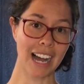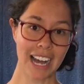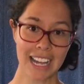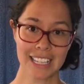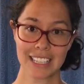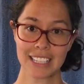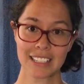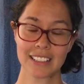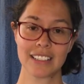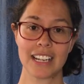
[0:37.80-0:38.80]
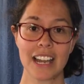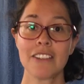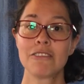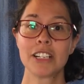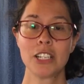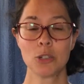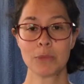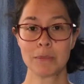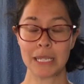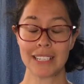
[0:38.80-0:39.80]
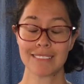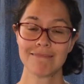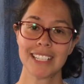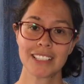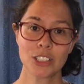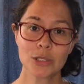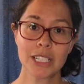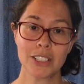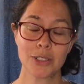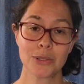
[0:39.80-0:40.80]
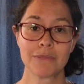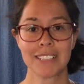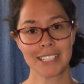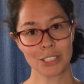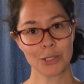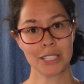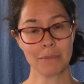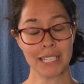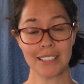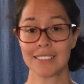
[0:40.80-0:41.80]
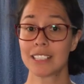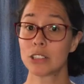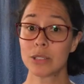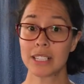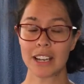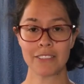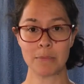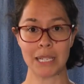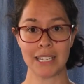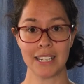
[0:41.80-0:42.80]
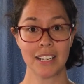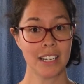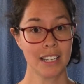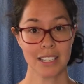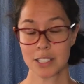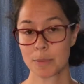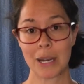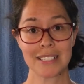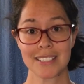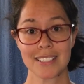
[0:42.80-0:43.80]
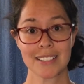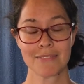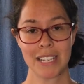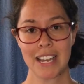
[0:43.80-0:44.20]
I think that every human being, including you, including me, including everybody, is priceless.